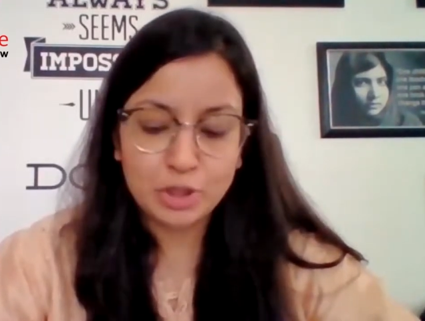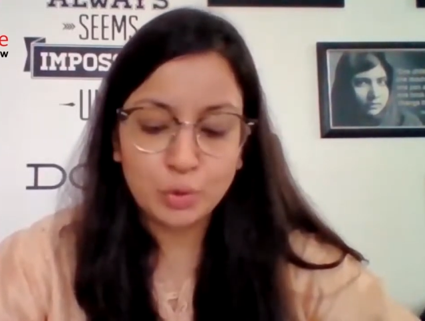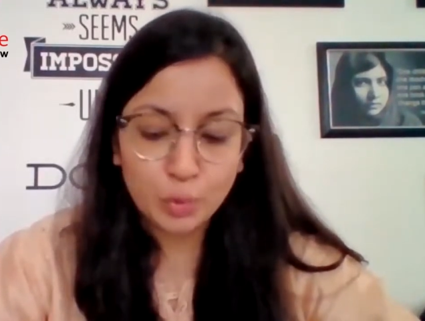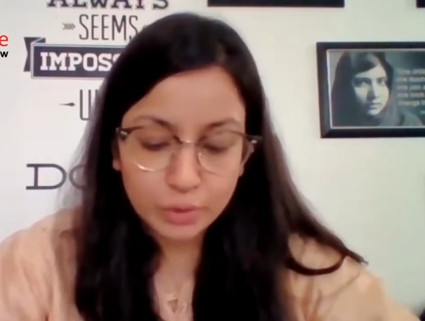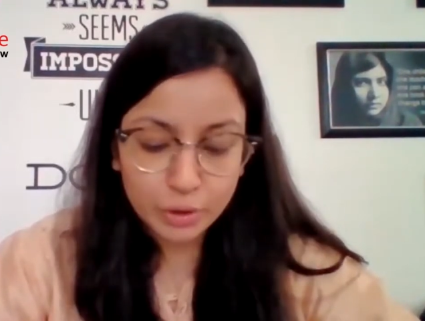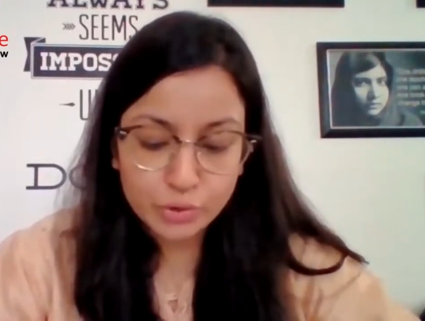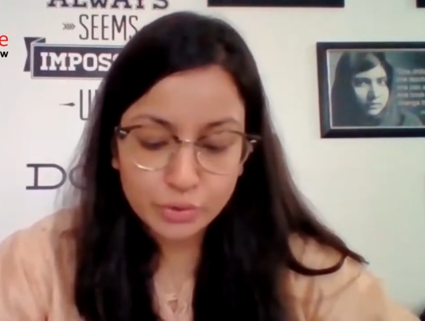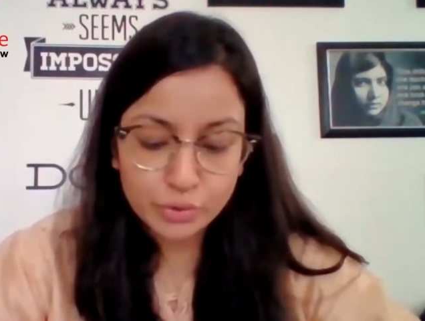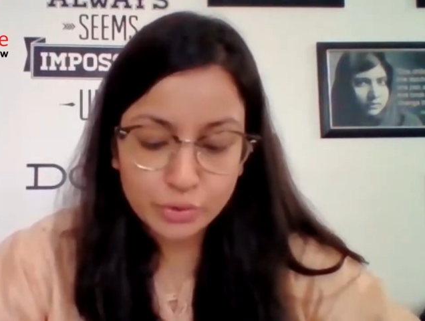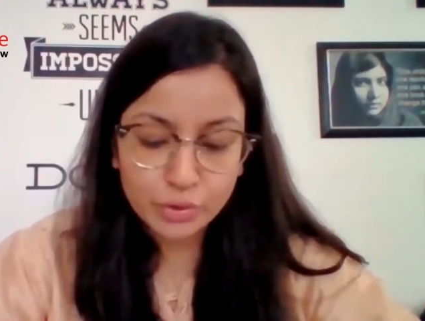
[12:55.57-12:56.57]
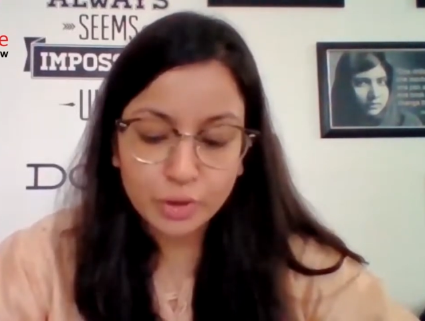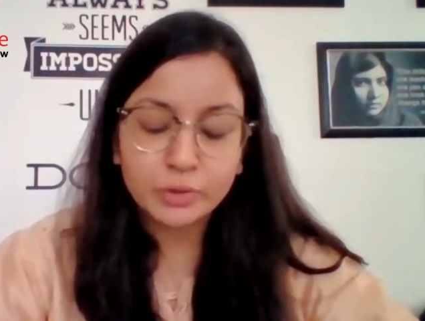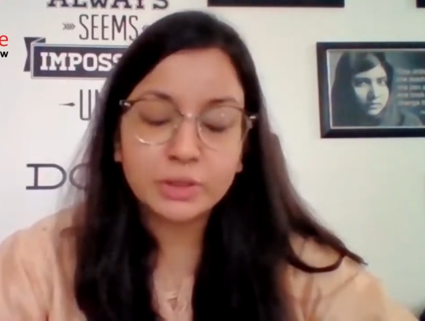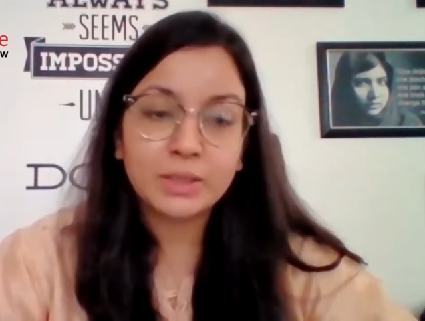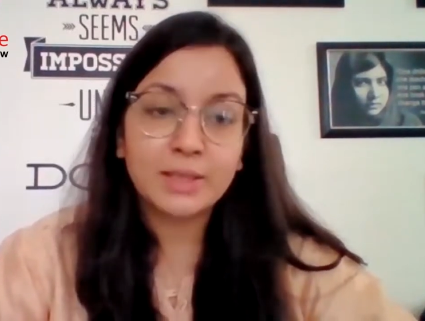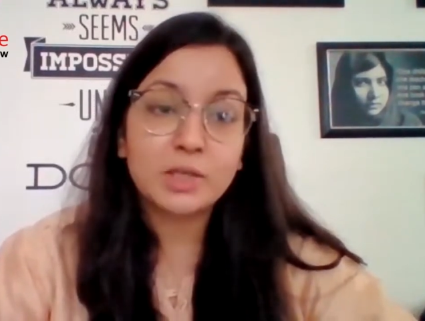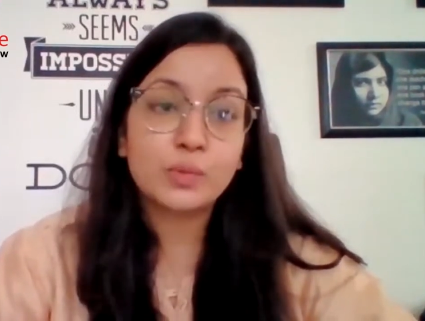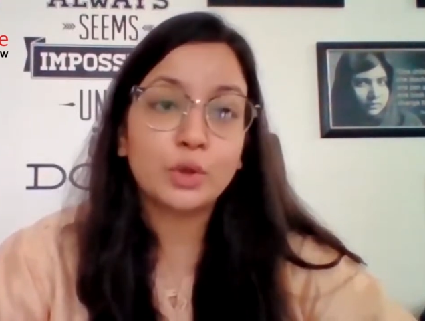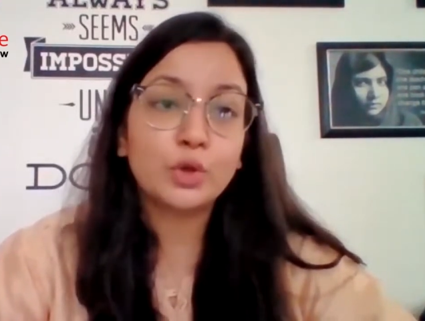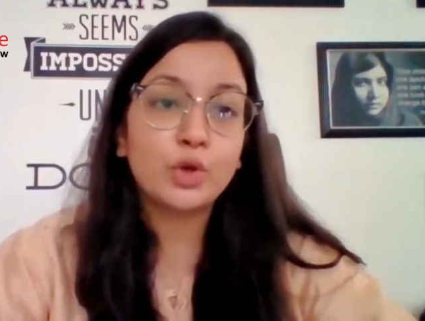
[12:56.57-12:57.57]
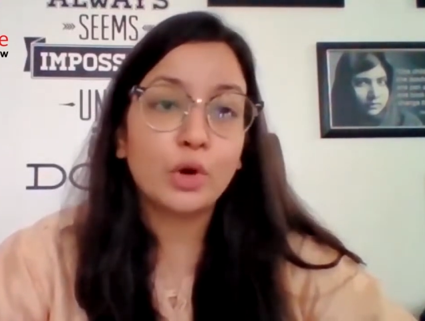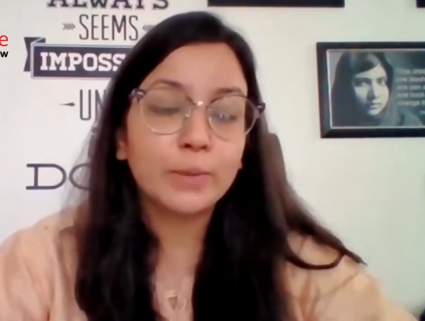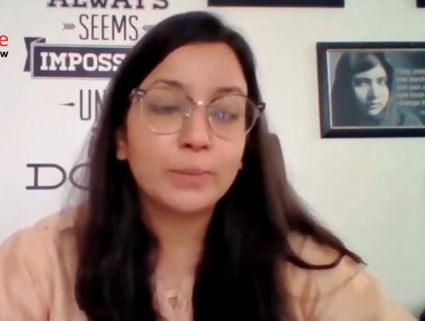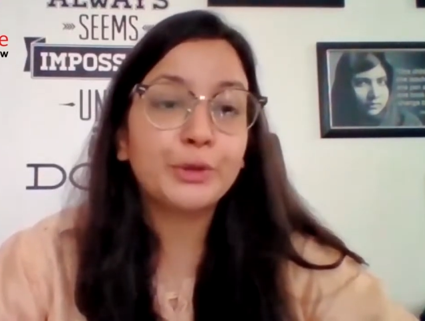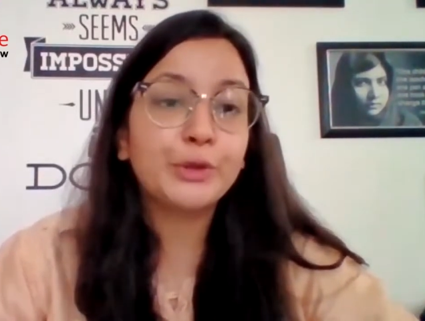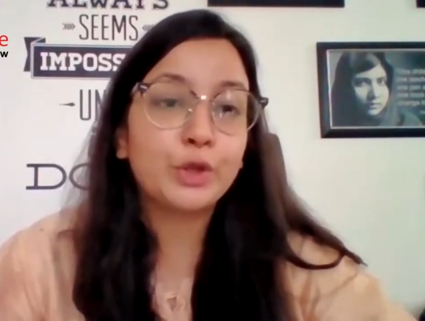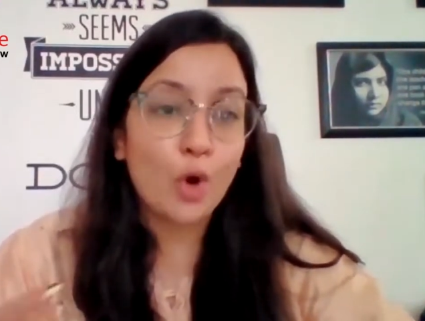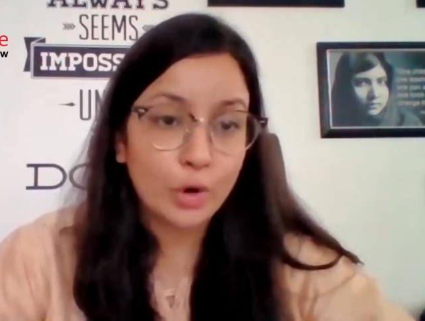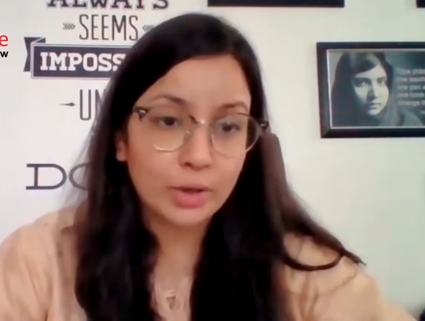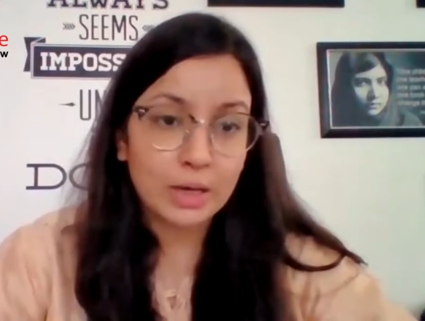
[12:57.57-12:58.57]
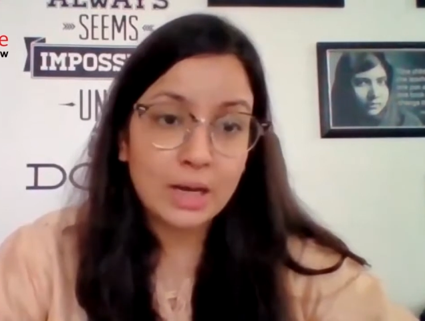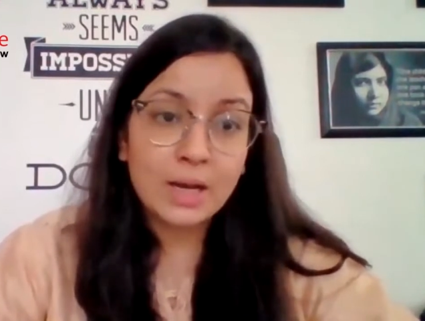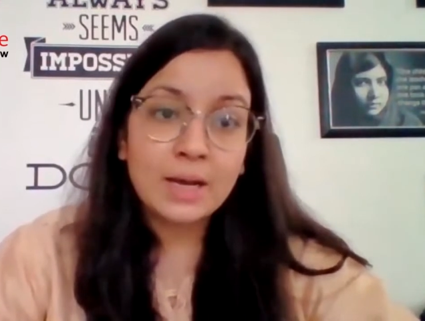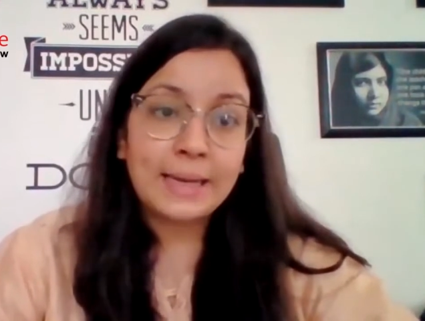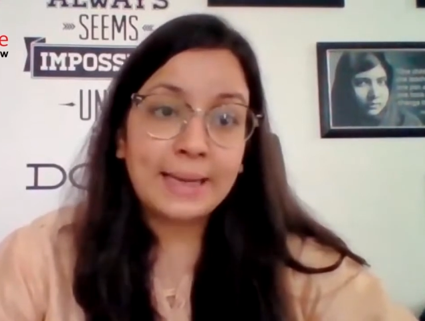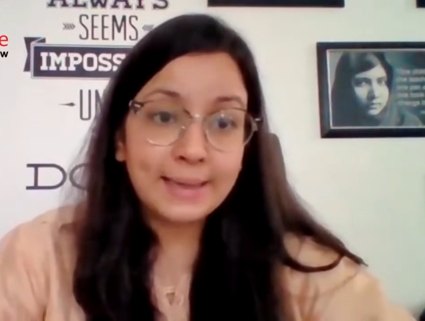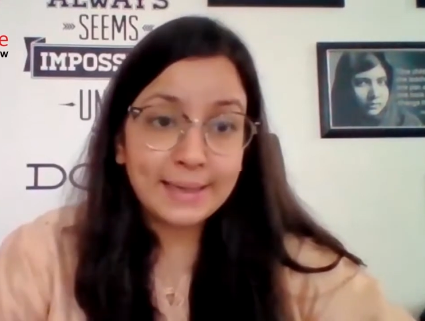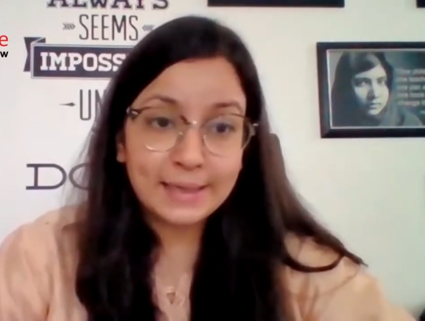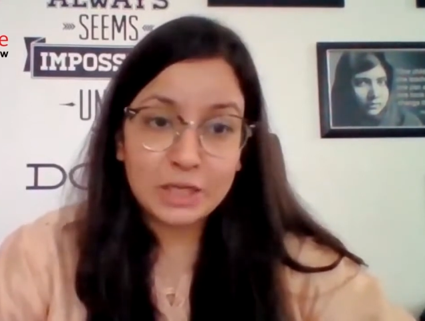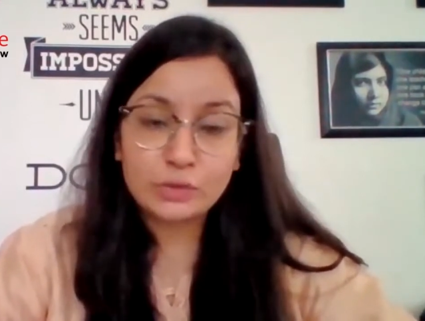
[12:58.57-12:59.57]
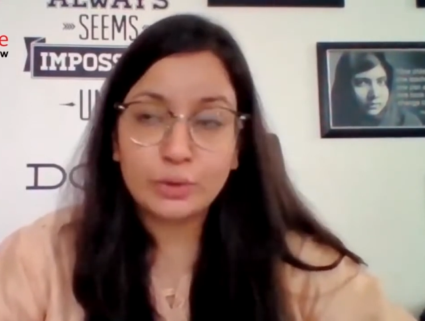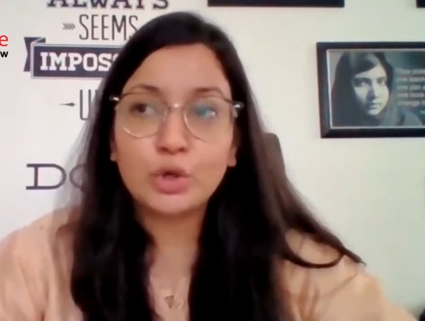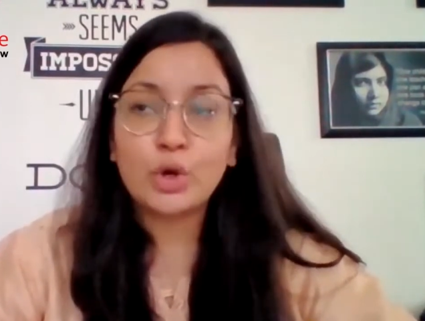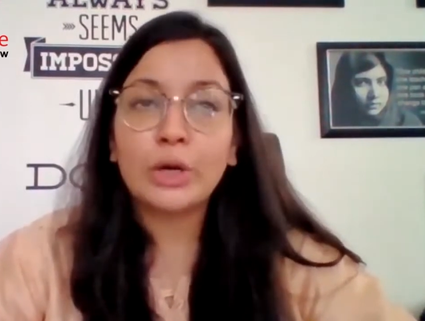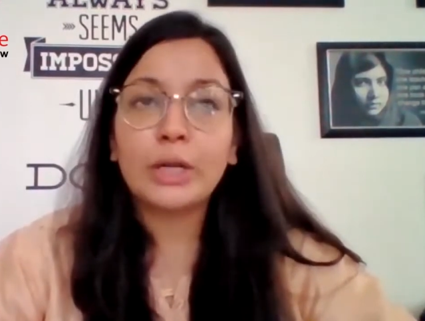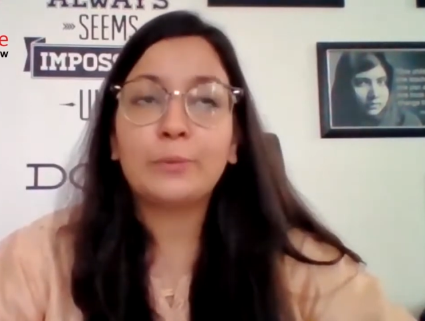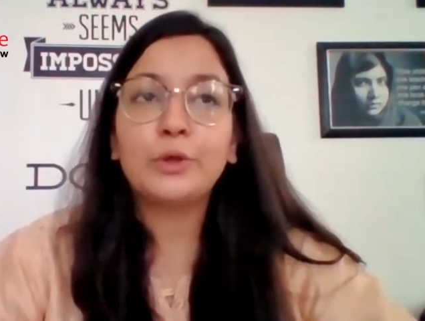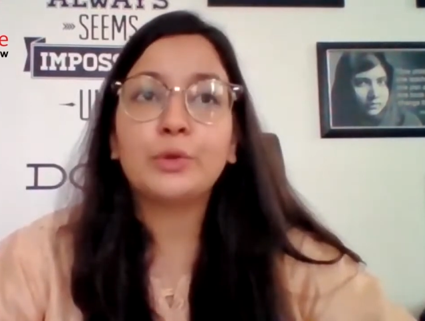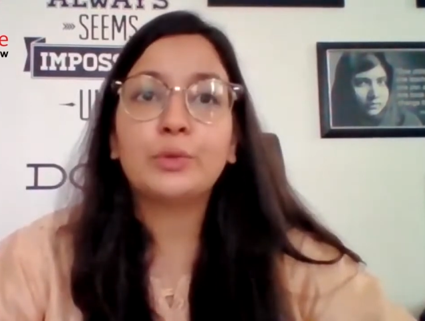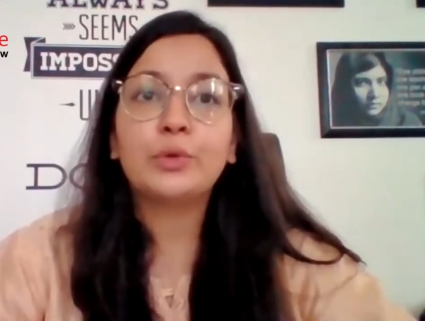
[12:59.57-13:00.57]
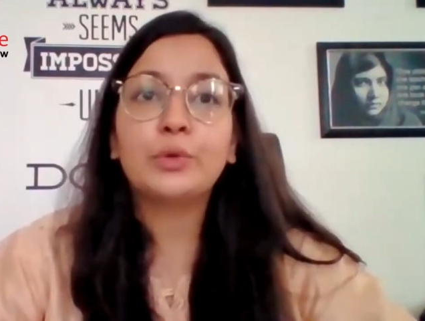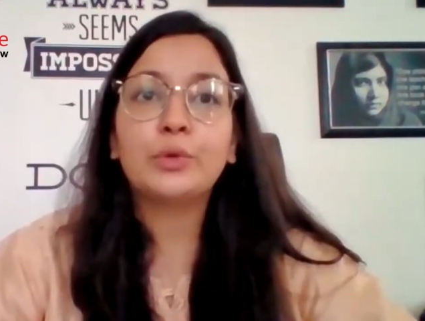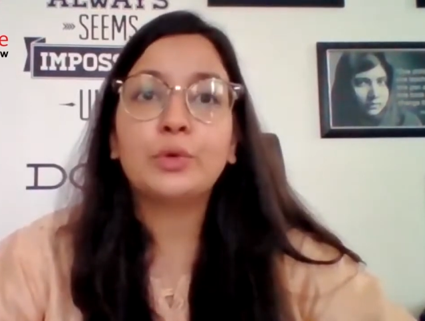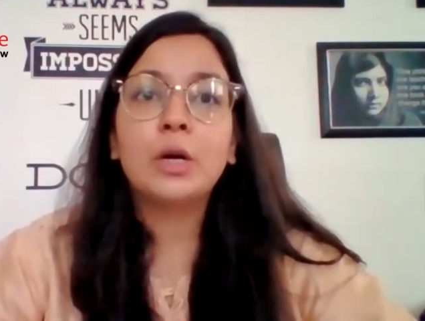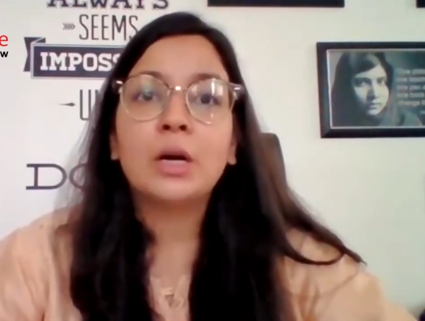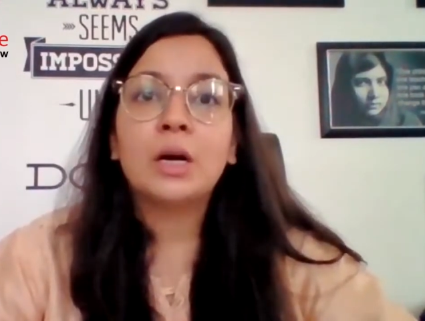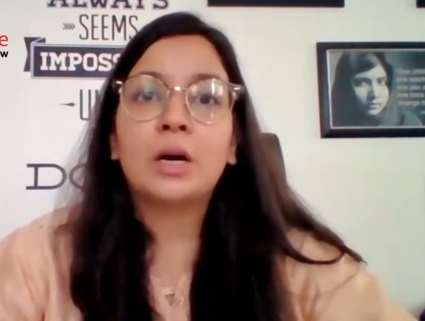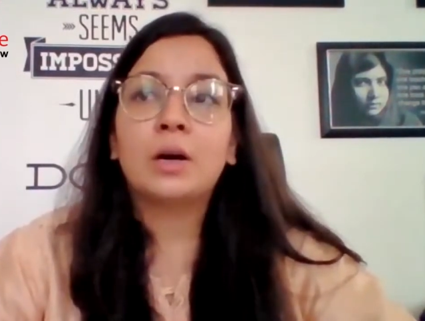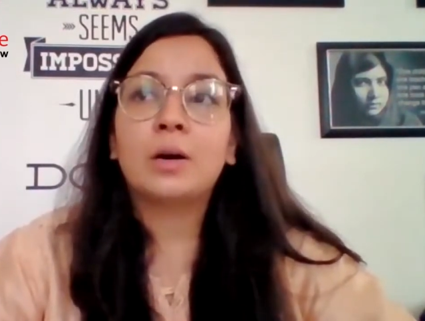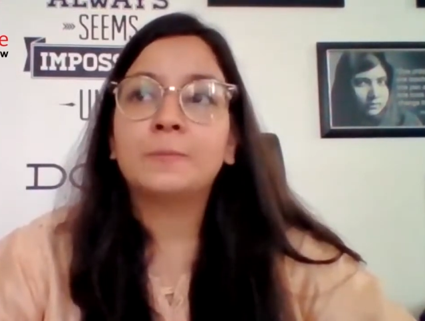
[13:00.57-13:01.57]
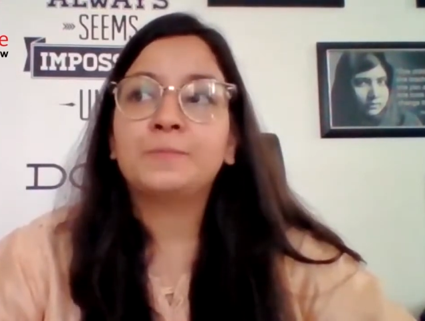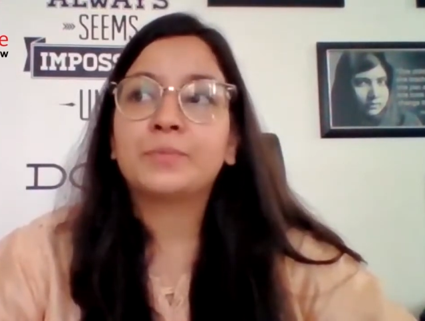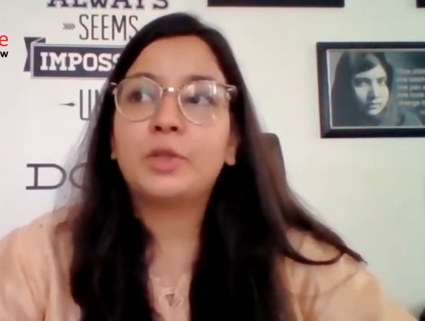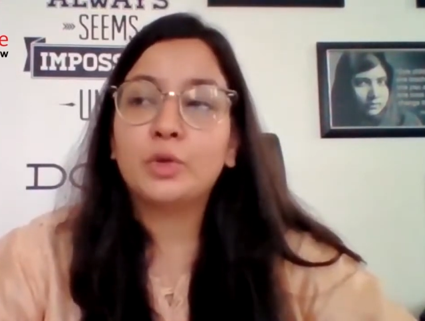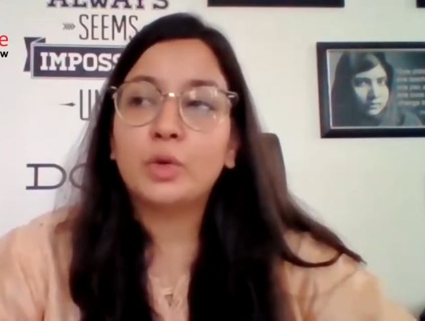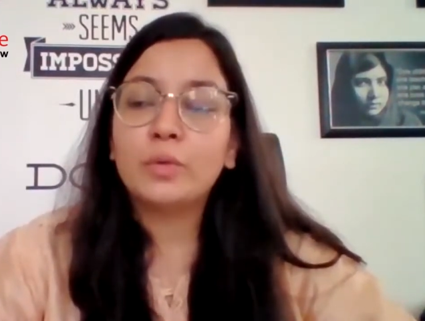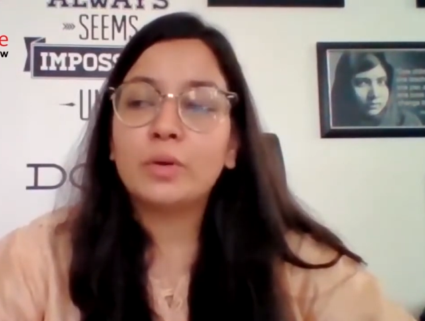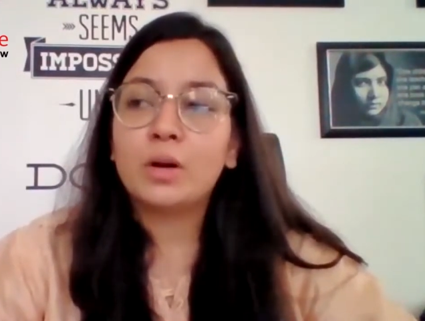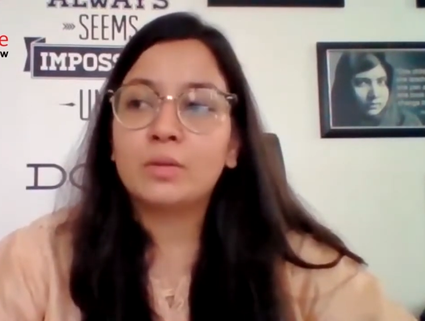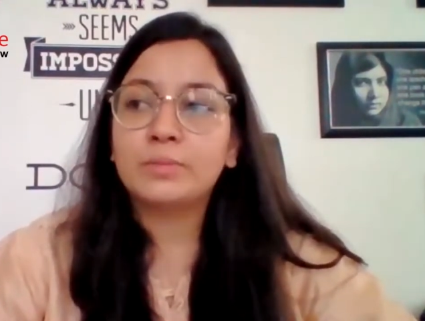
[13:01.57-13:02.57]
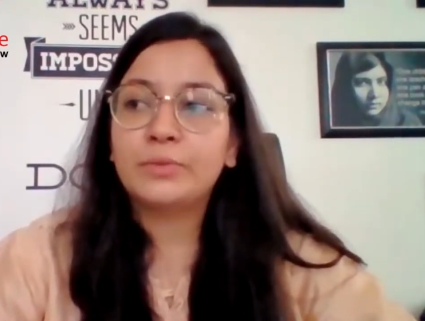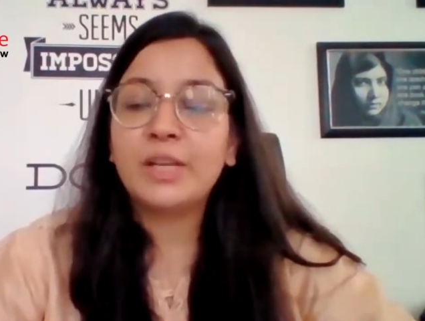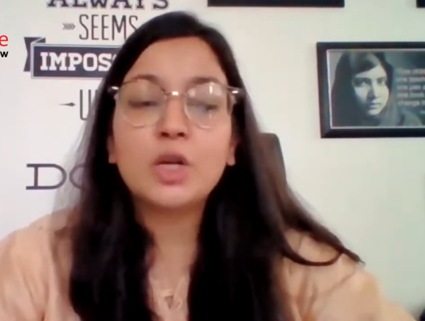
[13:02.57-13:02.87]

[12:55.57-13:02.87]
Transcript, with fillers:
Speaker 1: You know that you're not good at English when you're not able to talk in English, when you're not able to, uh, you know, uh, feel